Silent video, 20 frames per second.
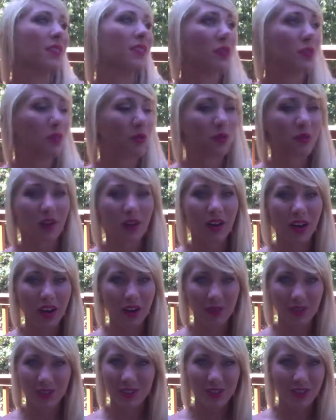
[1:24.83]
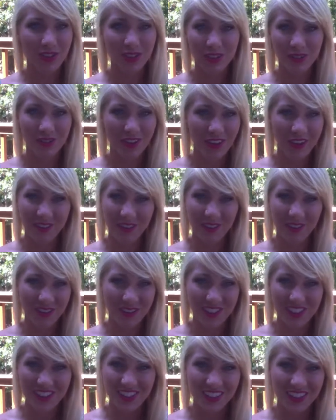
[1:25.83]
who I was going to fight for
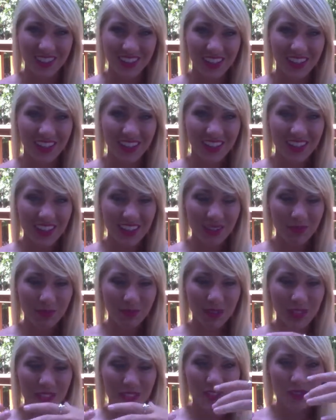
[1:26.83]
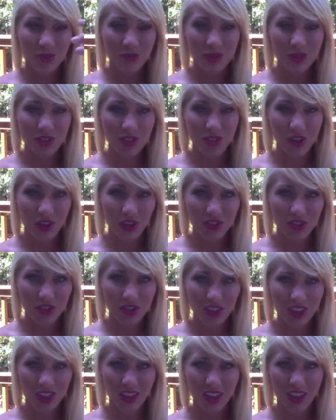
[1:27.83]
originally, but it's so much
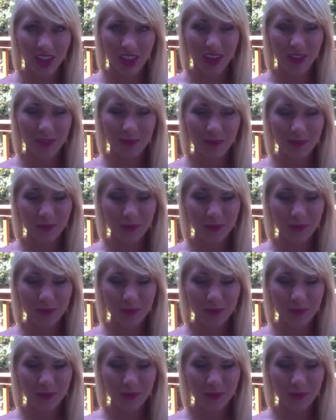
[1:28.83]
larger than that.